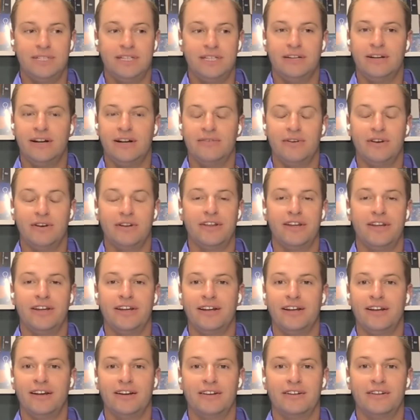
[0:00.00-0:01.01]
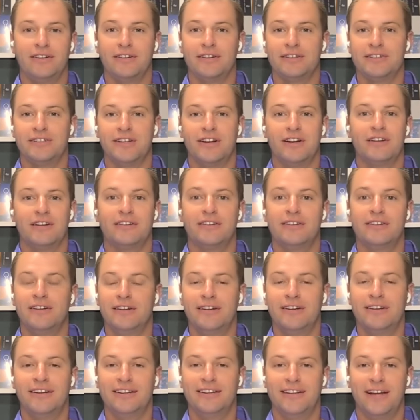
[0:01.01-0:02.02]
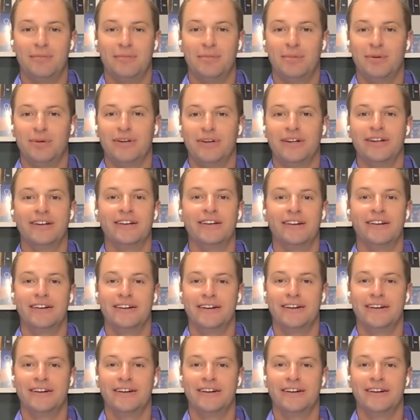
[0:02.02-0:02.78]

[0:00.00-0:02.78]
you know, everything under the sun at that point.